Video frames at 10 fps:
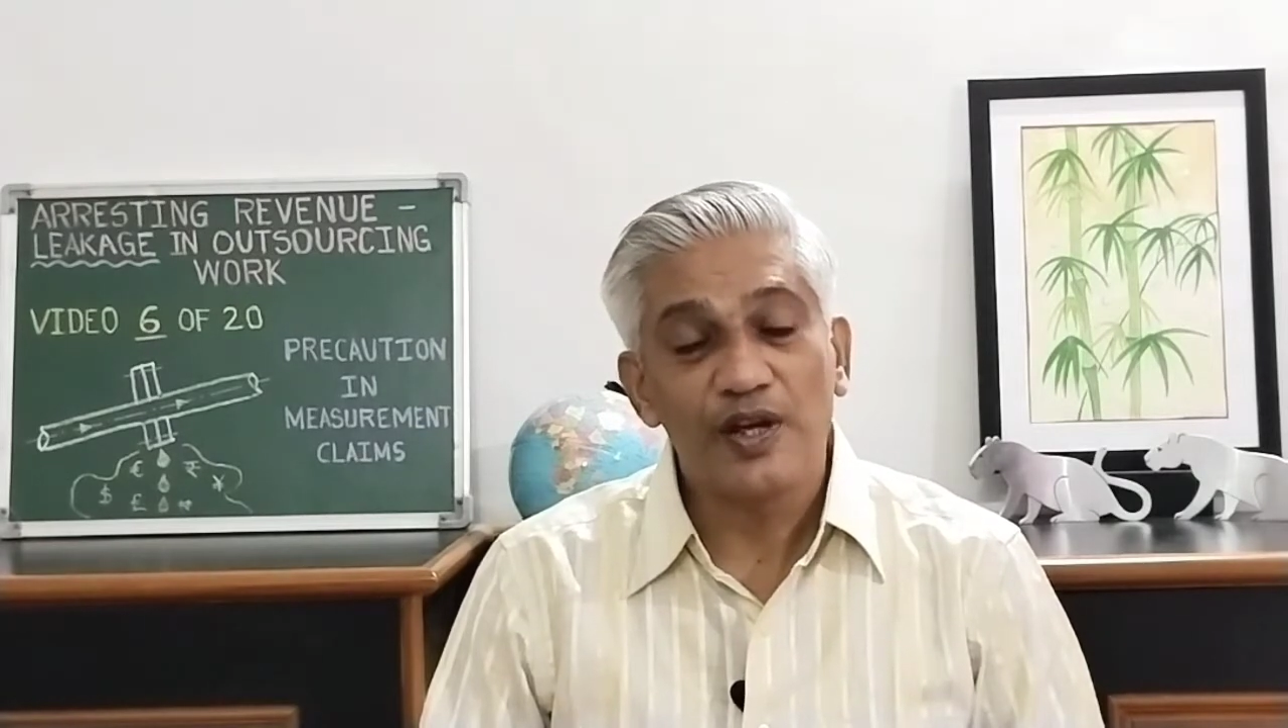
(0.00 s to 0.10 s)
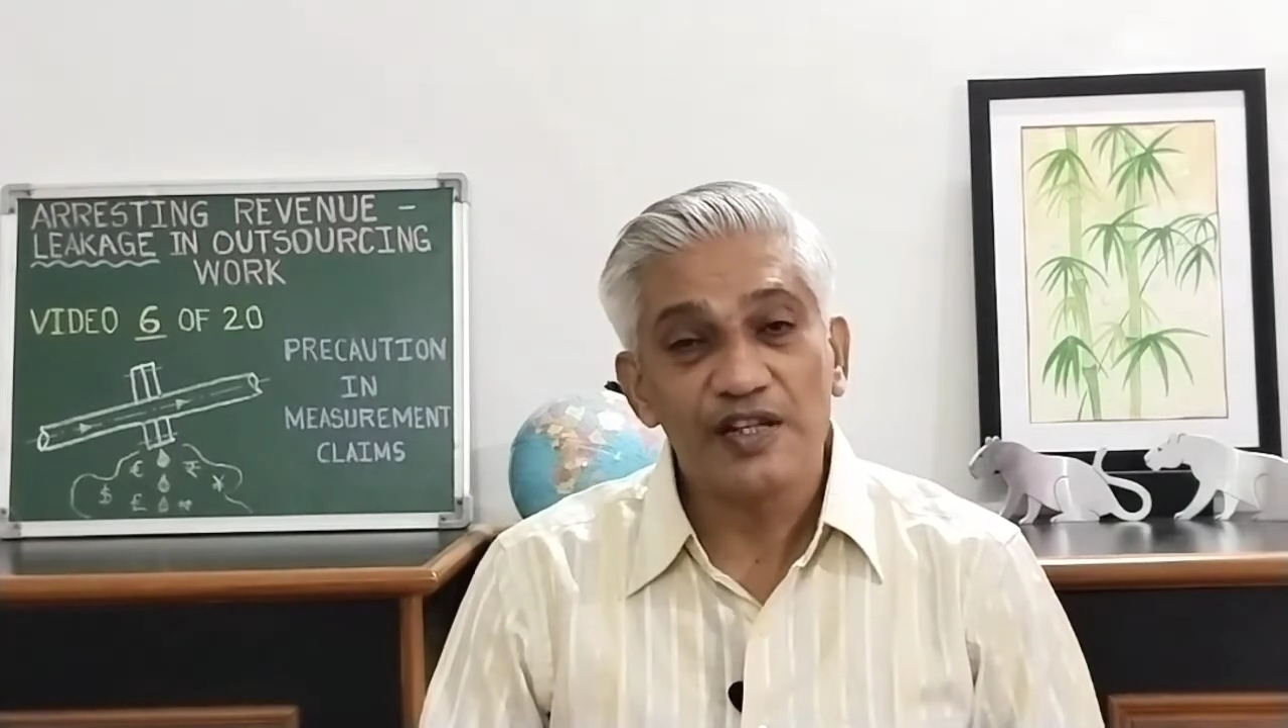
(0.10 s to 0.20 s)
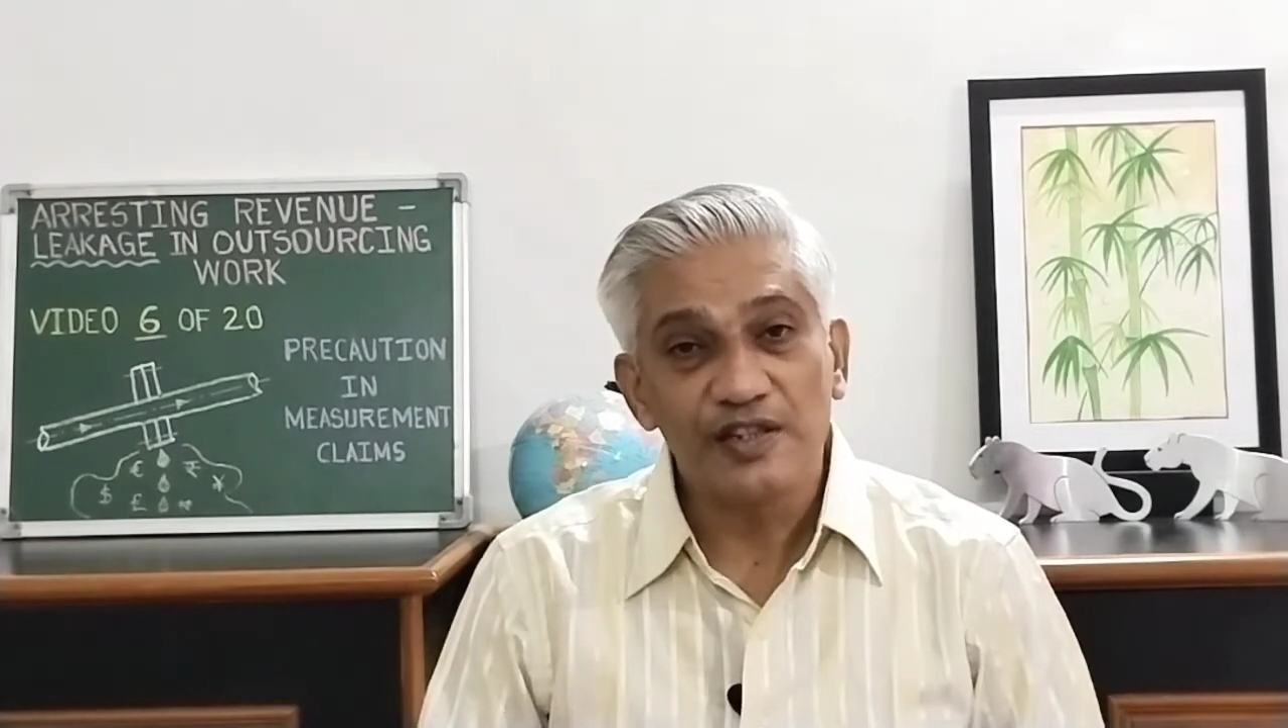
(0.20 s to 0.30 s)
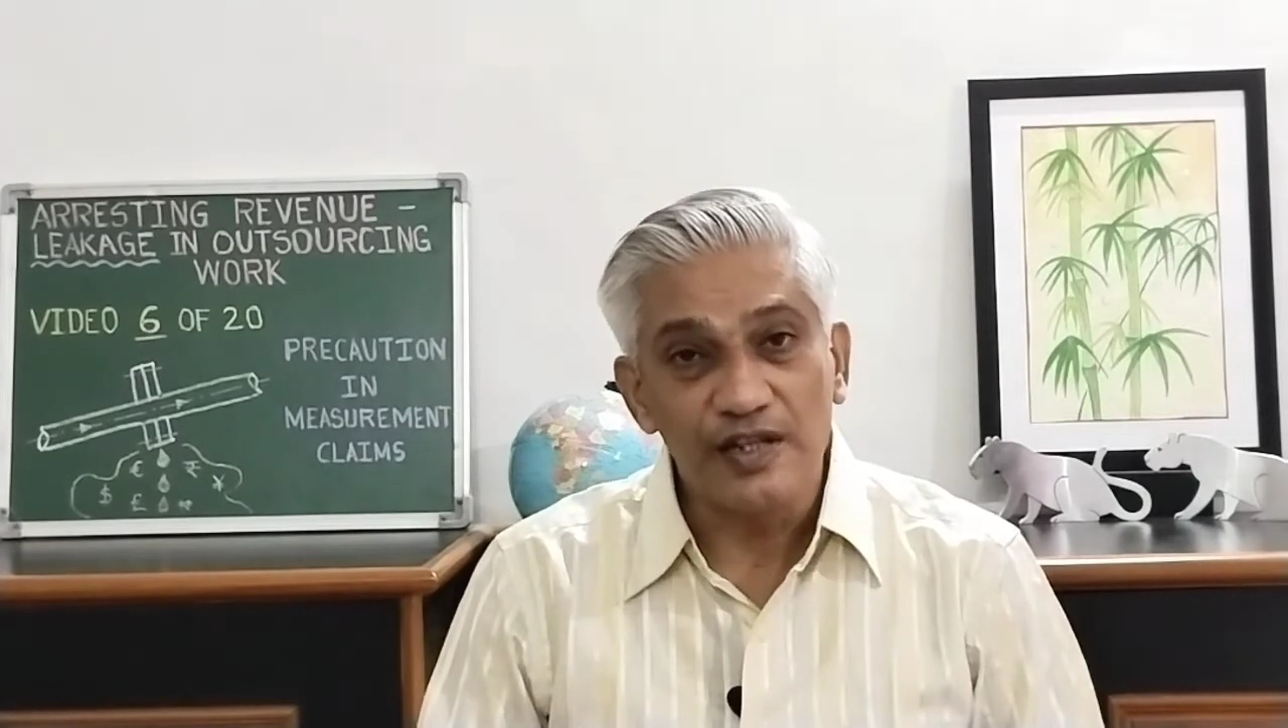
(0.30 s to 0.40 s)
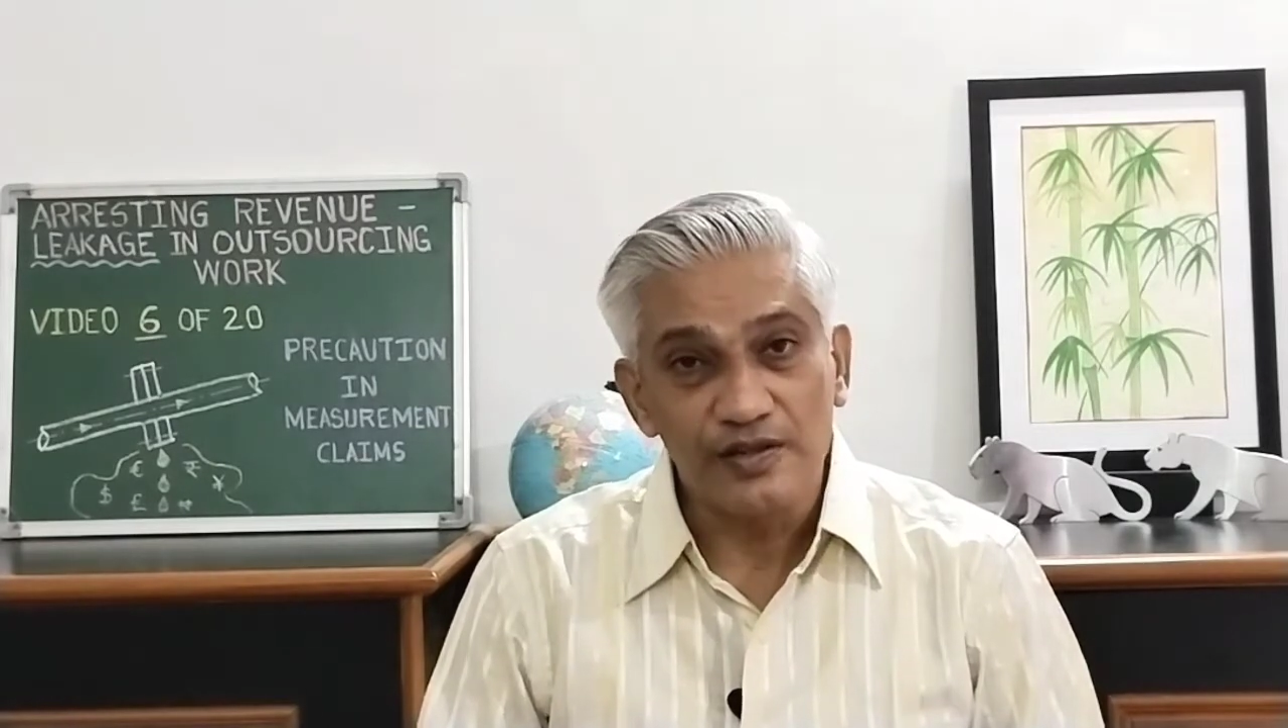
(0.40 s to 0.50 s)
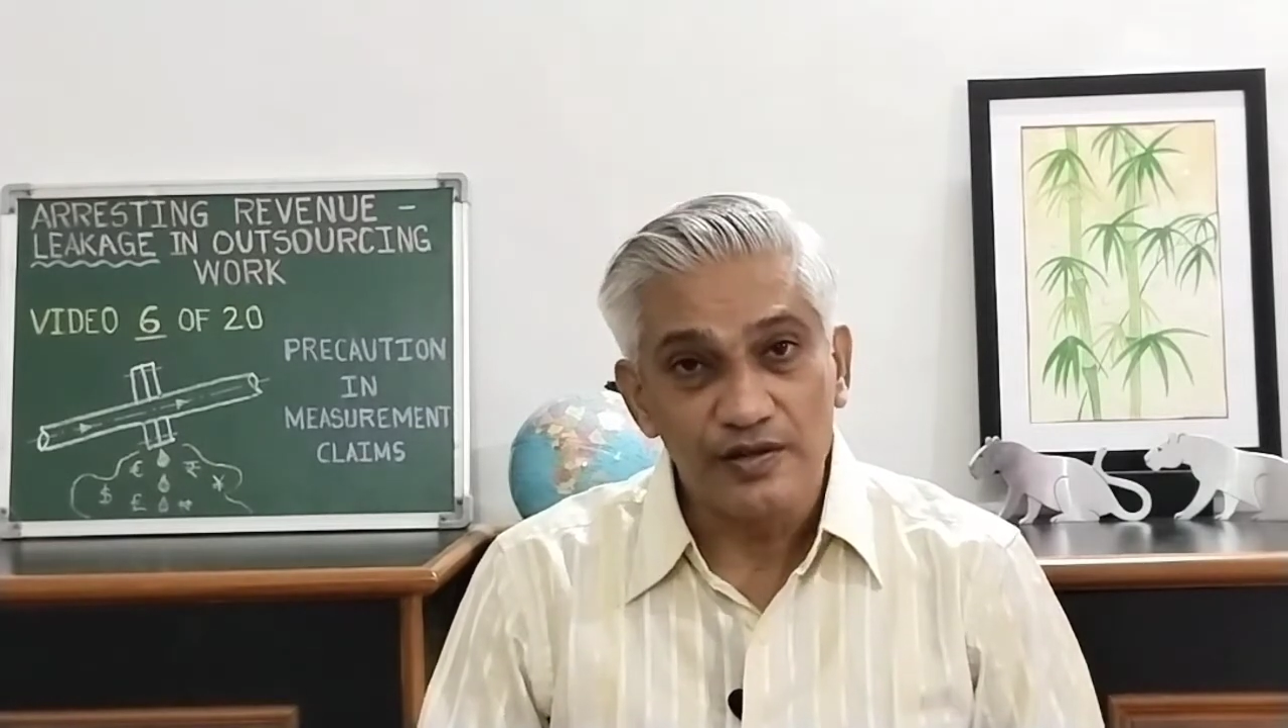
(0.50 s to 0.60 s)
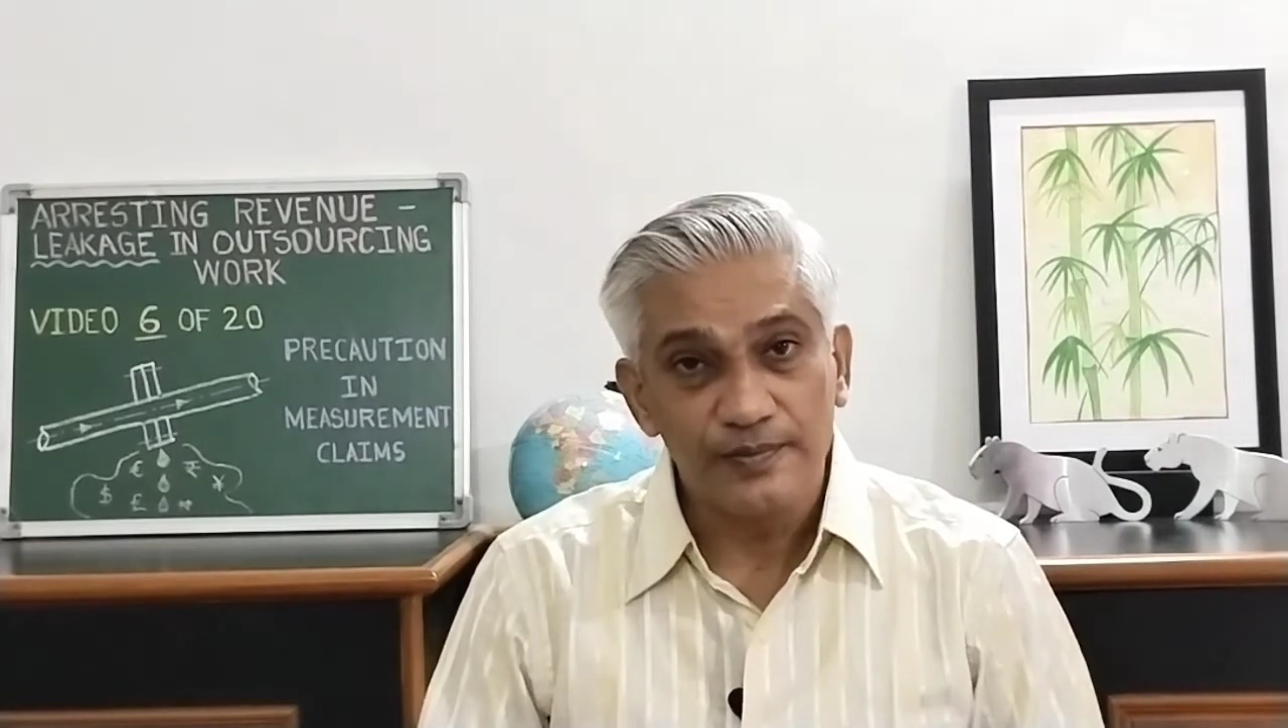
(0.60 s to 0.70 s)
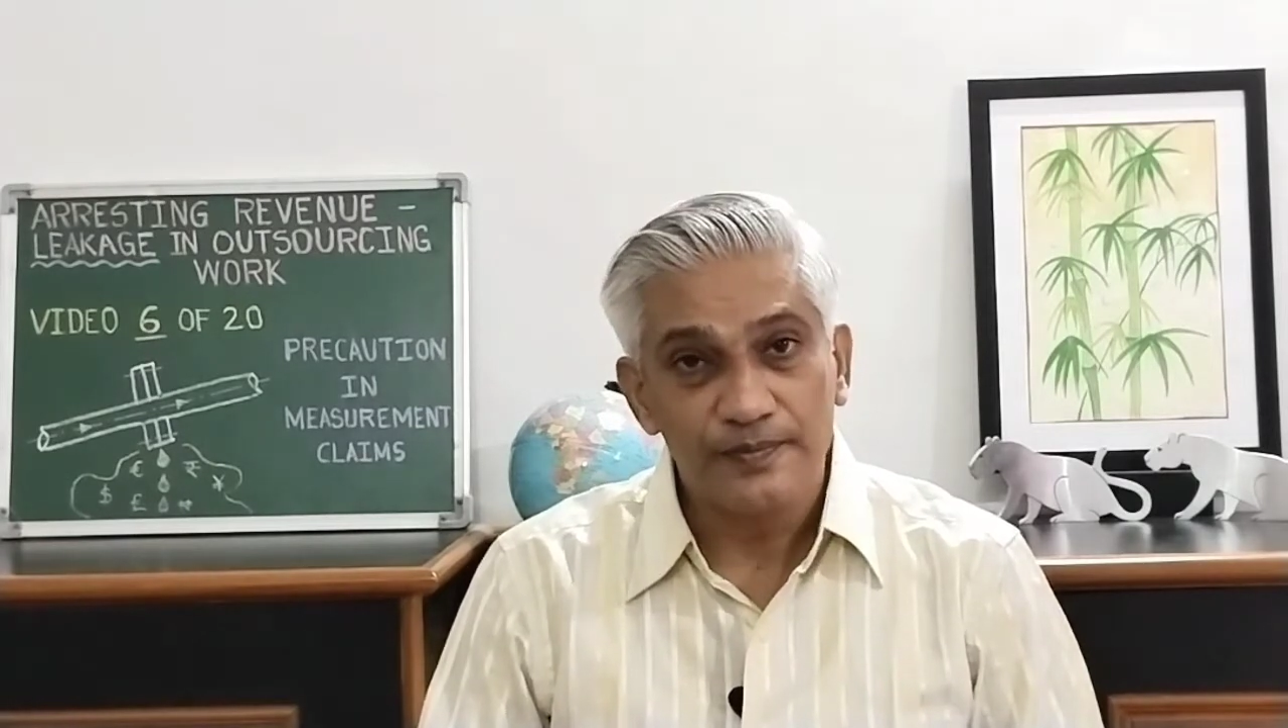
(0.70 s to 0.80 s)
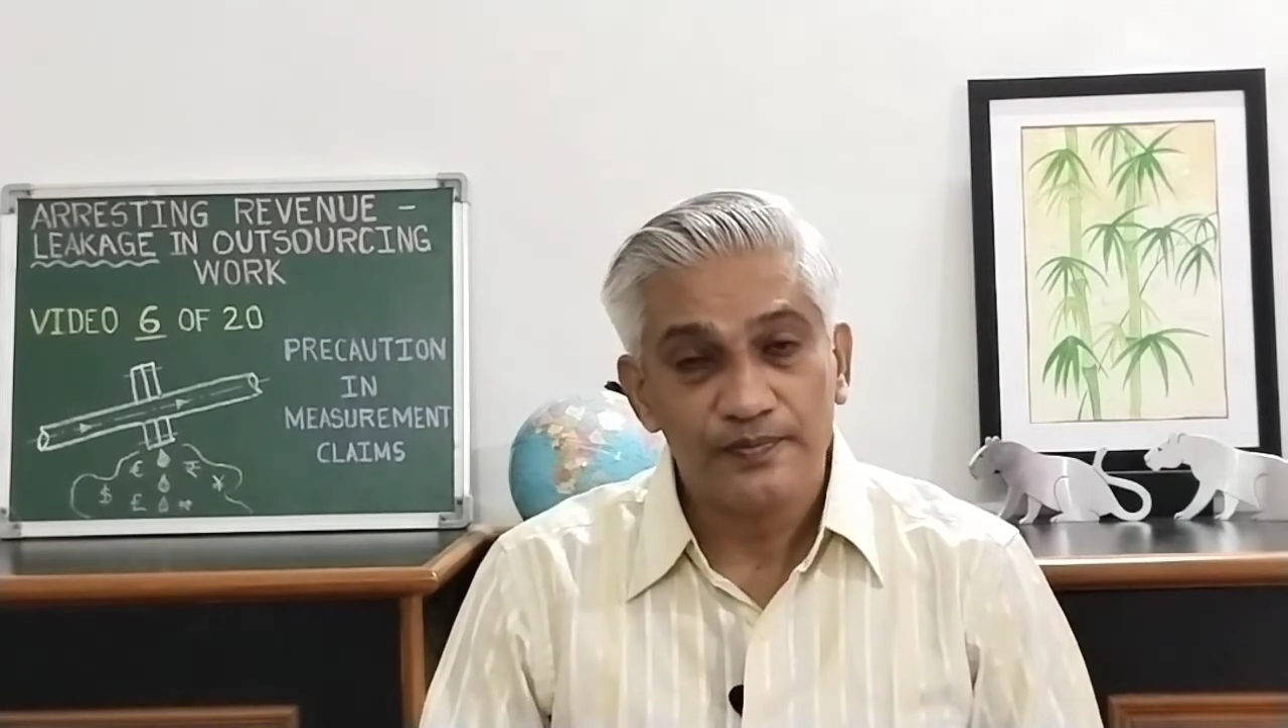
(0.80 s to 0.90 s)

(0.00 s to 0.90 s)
8 inch,